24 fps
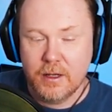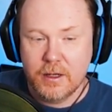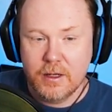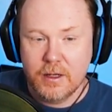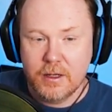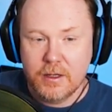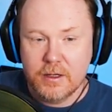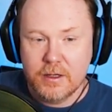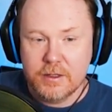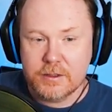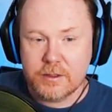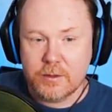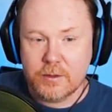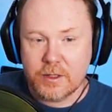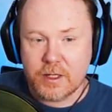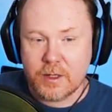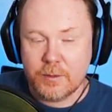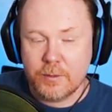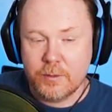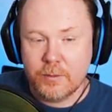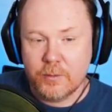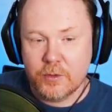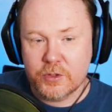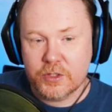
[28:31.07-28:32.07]
So a
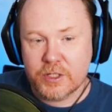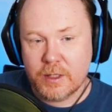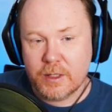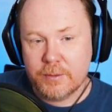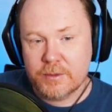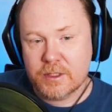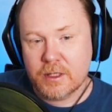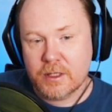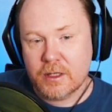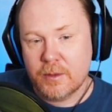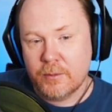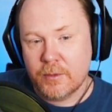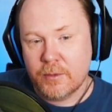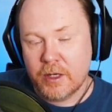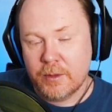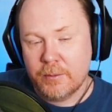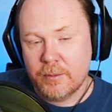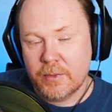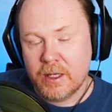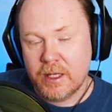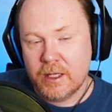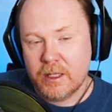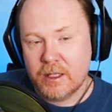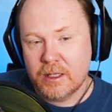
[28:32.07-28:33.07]
couple more shapes that I might
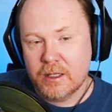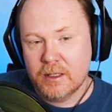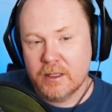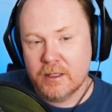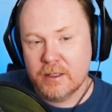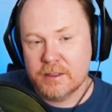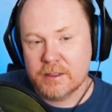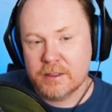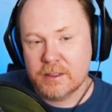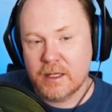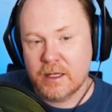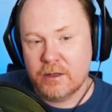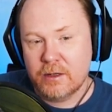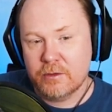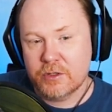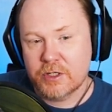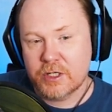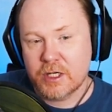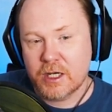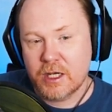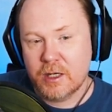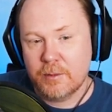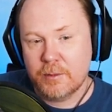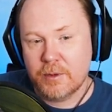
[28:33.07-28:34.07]
make is an angry
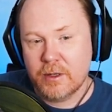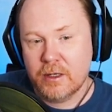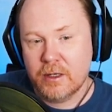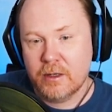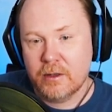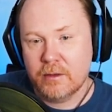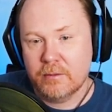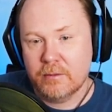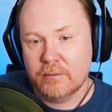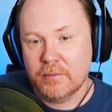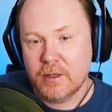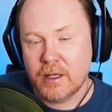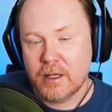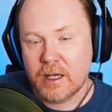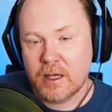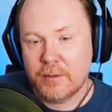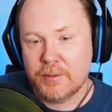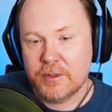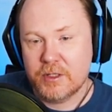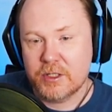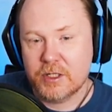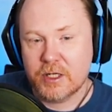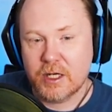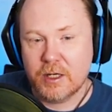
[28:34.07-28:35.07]
shape and a happy
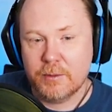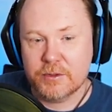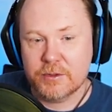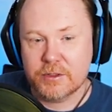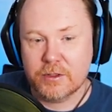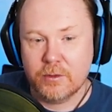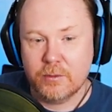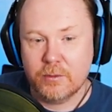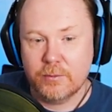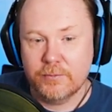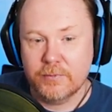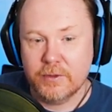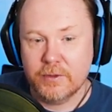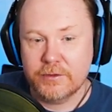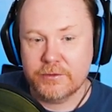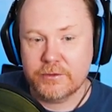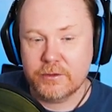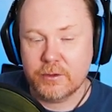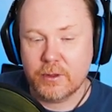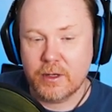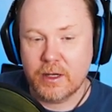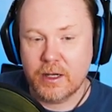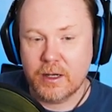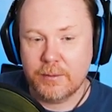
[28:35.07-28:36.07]
shape. So let's
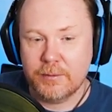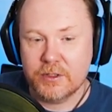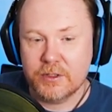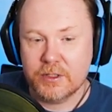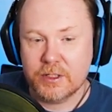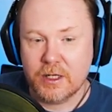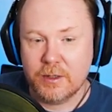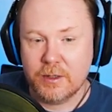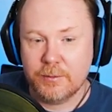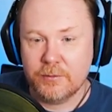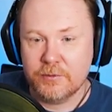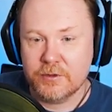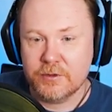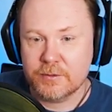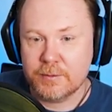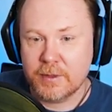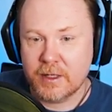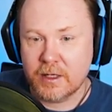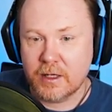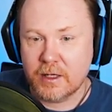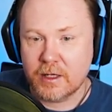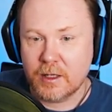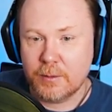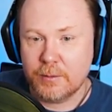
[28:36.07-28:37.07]
do our happy shape and just make
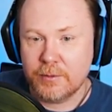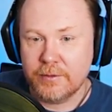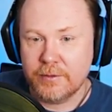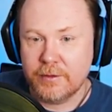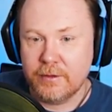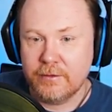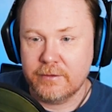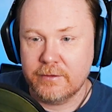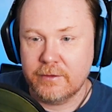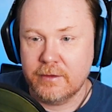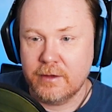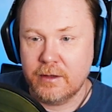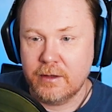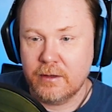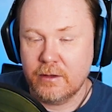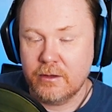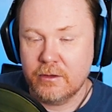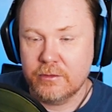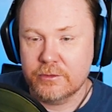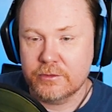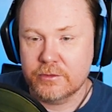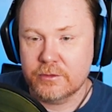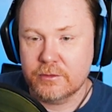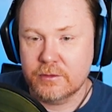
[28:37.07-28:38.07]
a couple of these, and then
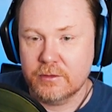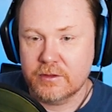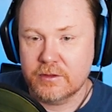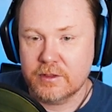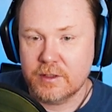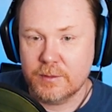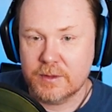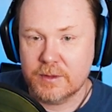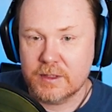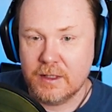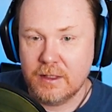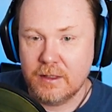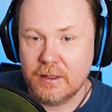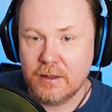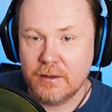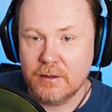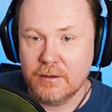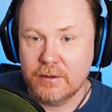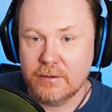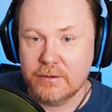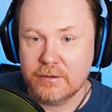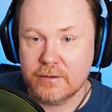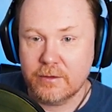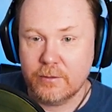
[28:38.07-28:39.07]
I'll skip to the end.
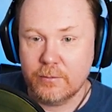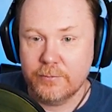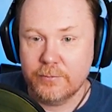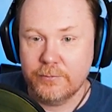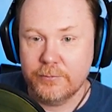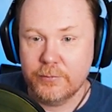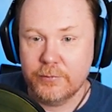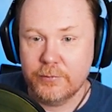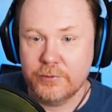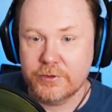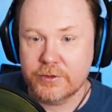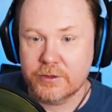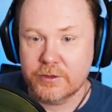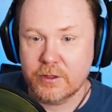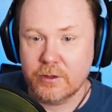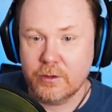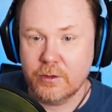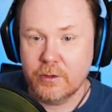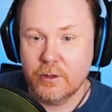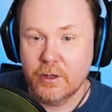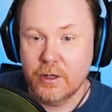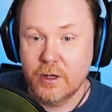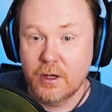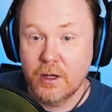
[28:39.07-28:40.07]
So we'll just go
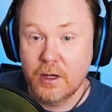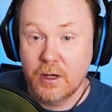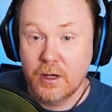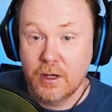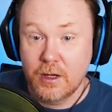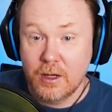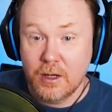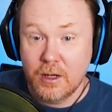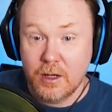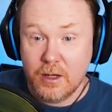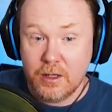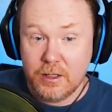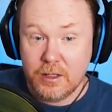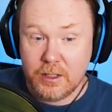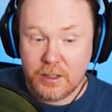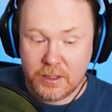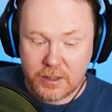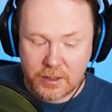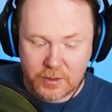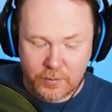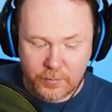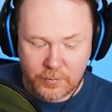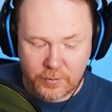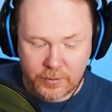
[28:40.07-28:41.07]
here
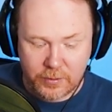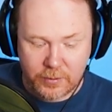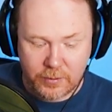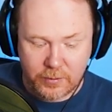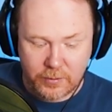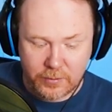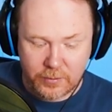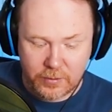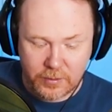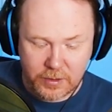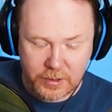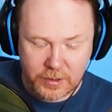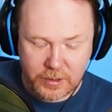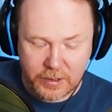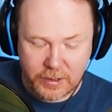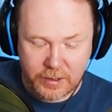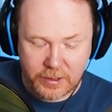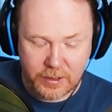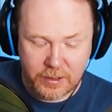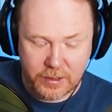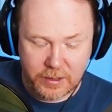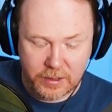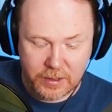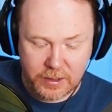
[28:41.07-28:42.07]
and we'll go eye
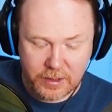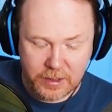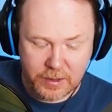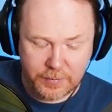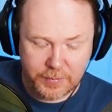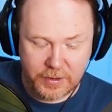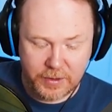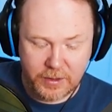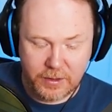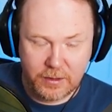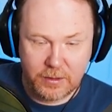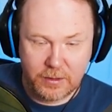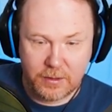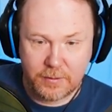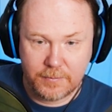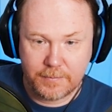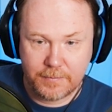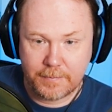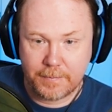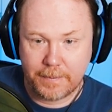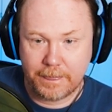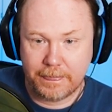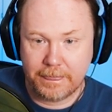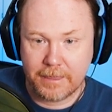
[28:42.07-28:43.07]
happy.
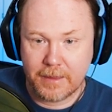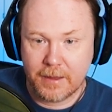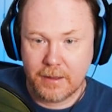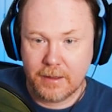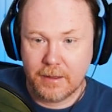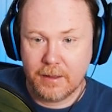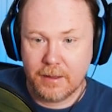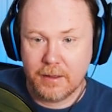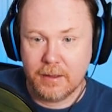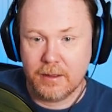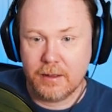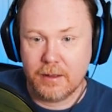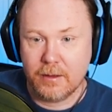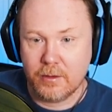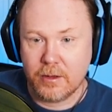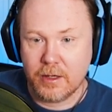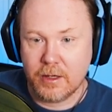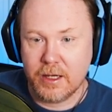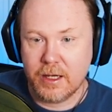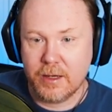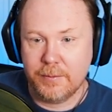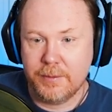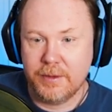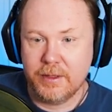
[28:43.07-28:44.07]
Now eye
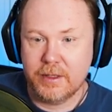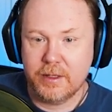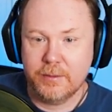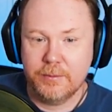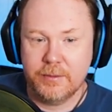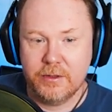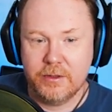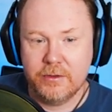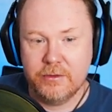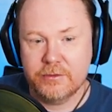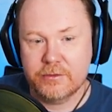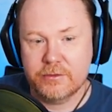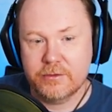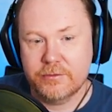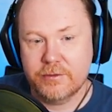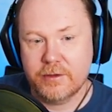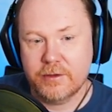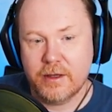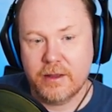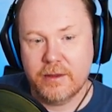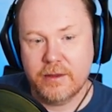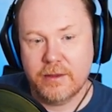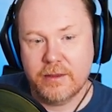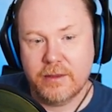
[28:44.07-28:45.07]
happy can be used for
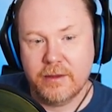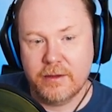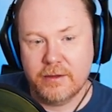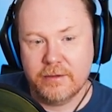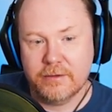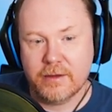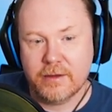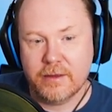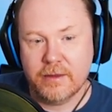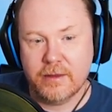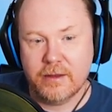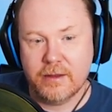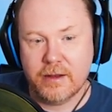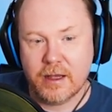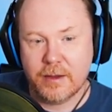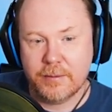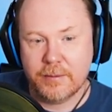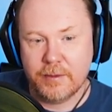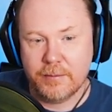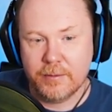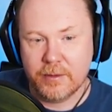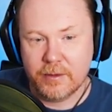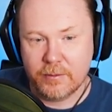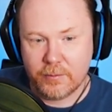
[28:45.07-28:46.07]
other things other than
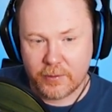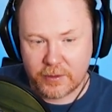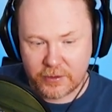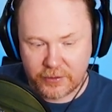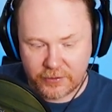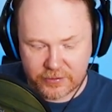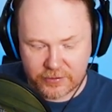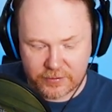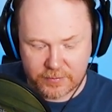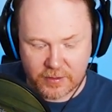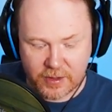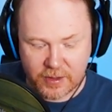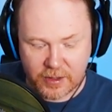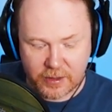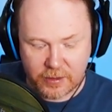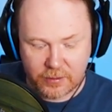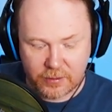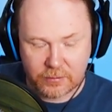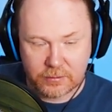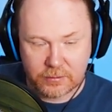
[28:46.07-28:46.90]
happy, but when you smile,